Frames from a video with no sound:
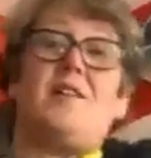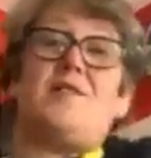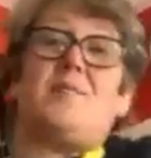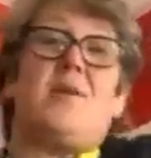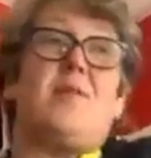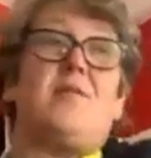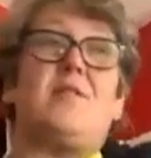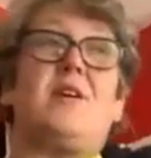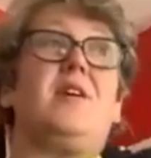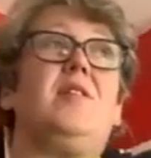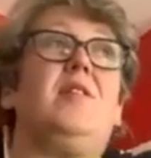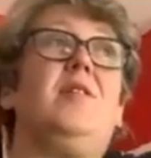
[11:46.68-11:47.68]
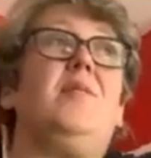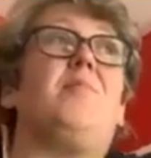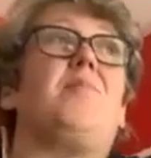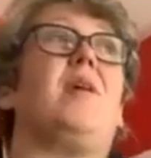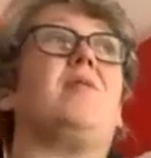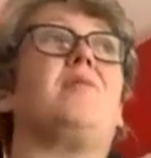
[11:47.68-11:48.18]
part of
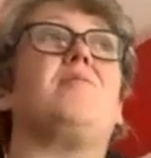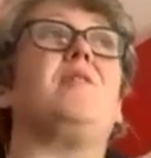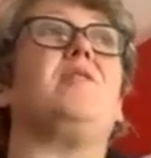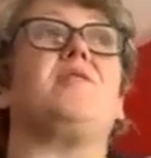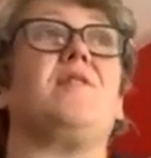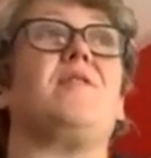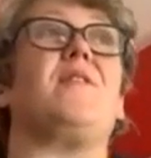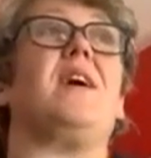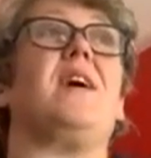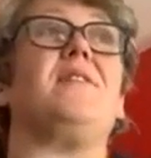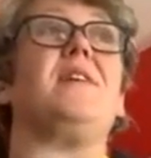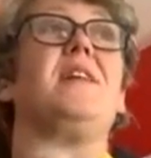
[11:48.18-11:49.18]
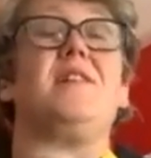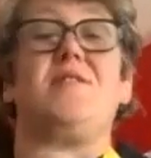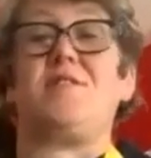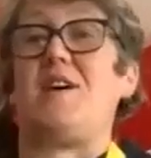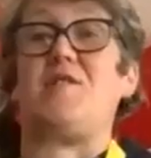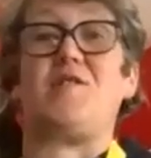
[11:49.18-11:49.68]
the reason for having
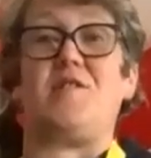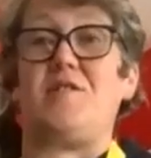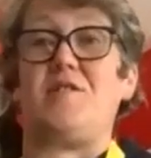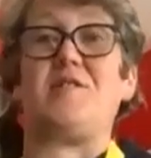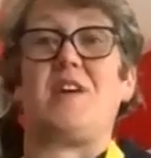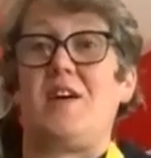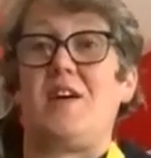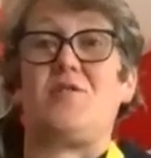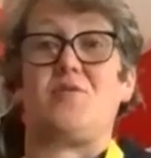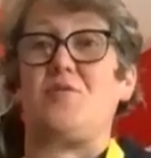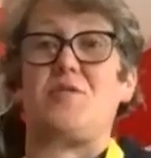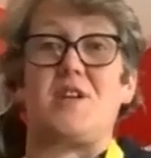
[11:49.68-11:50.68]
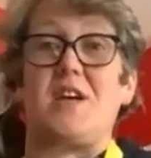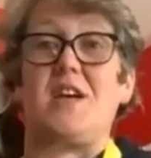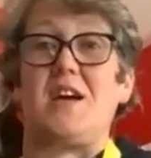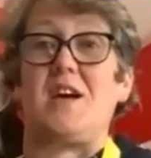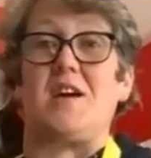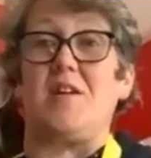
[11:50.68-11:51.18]
these sessions, is getting us all
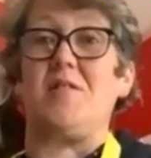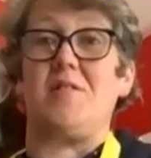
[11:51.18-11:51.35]
thinking.